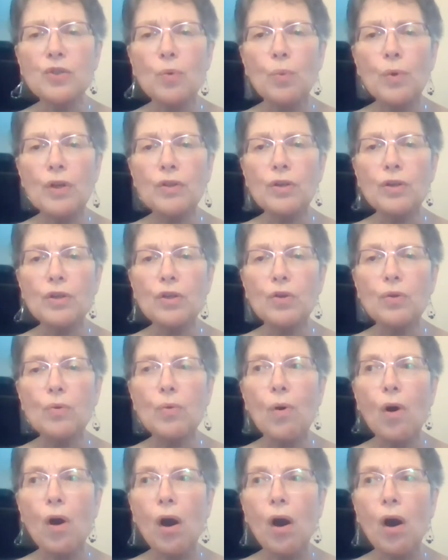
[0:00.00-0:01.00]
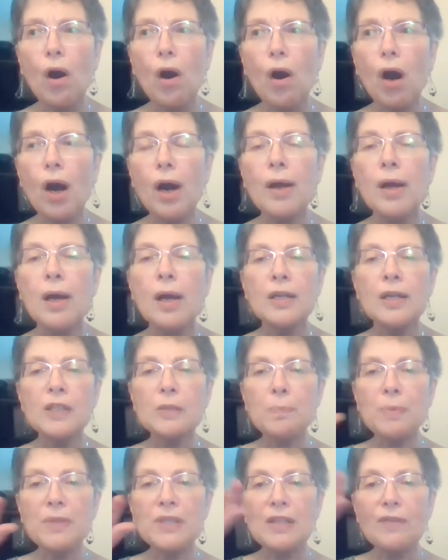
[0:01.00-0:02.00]
whether you are
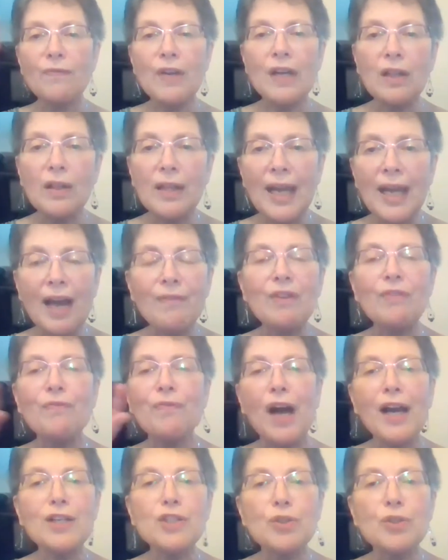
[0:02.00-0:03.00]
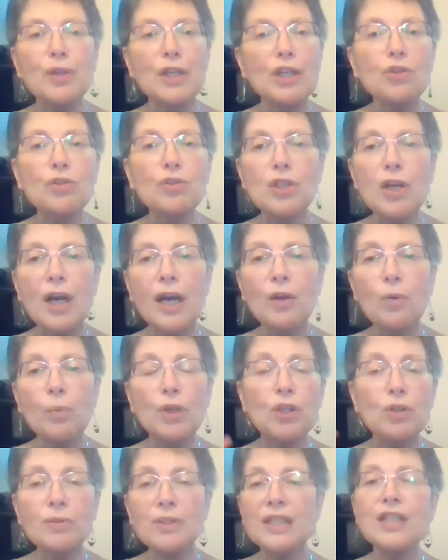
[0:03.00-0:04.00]
specifically have advisor in your title.
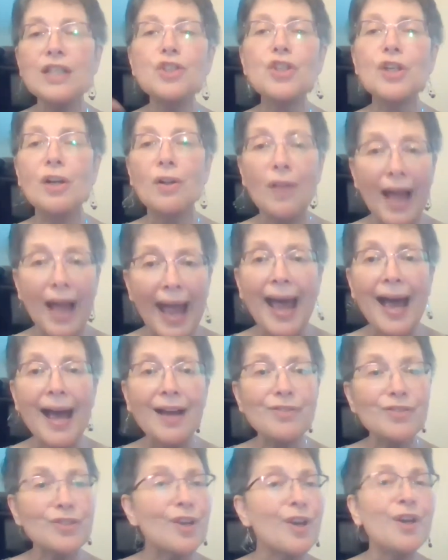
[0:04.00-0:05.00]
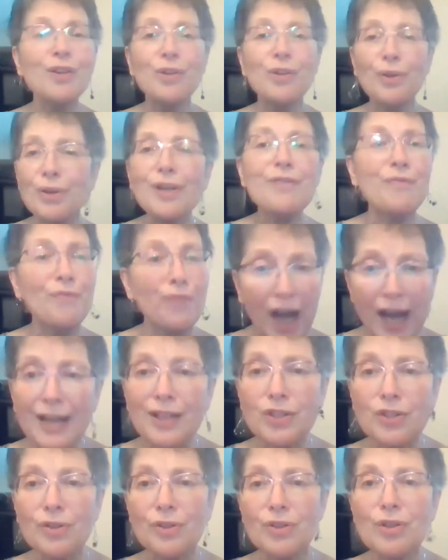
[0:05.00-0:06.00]
When you teach a class, you're an
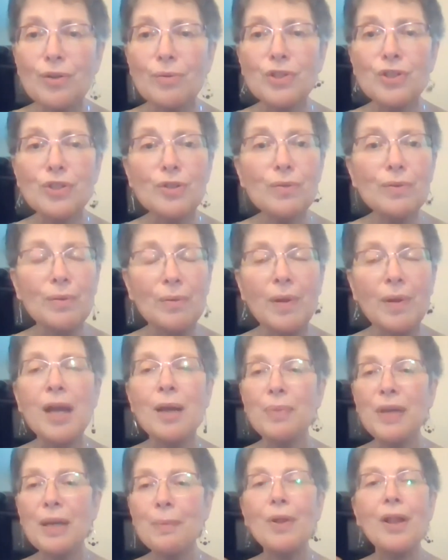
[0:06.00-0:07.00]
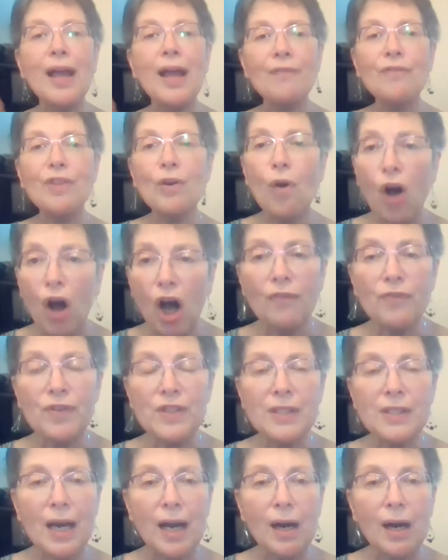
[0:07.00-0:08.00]
advisor to a student. People have their
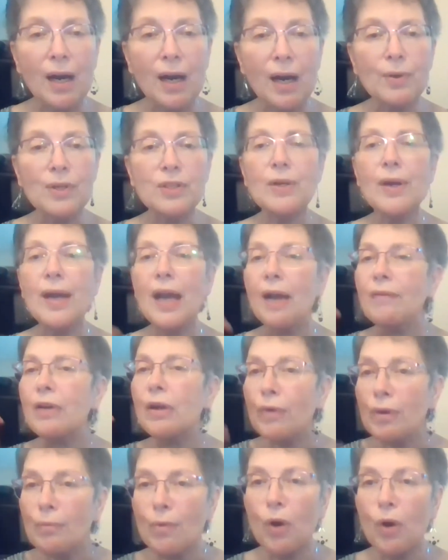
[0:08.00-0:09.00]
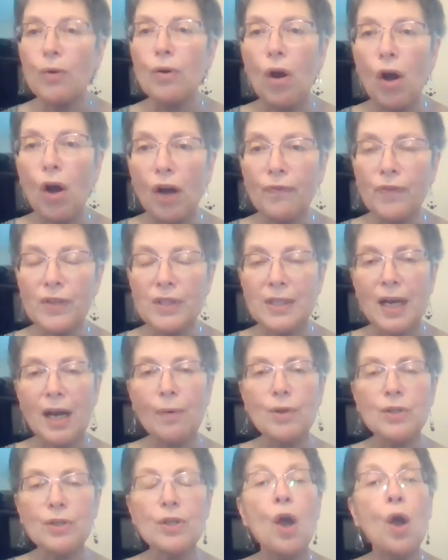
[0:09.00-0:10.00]
office hours. They're having remote office
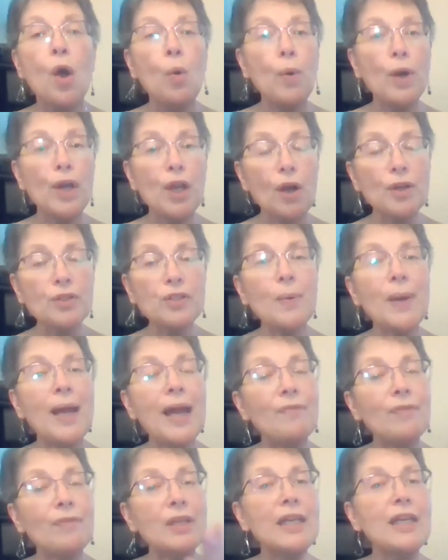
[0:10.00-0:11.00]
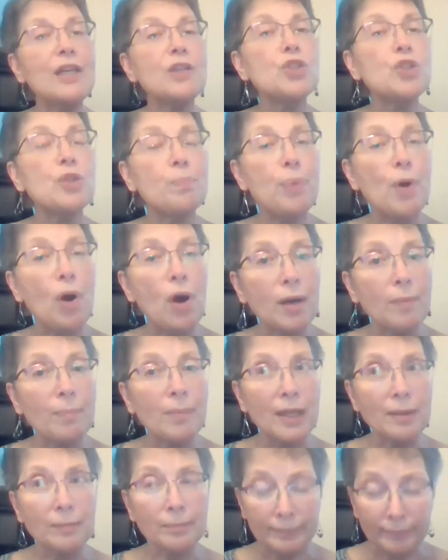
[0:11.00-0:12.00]
hours. We also have in each
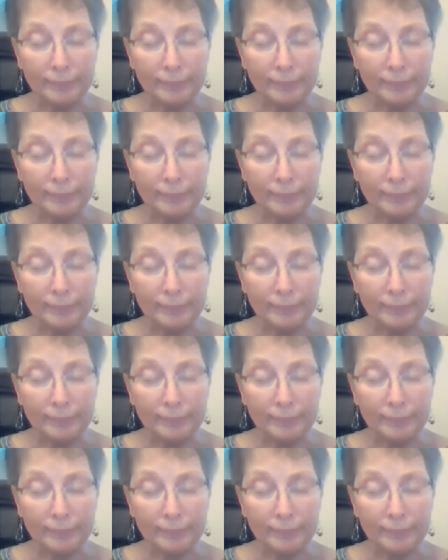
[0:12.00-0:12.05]
department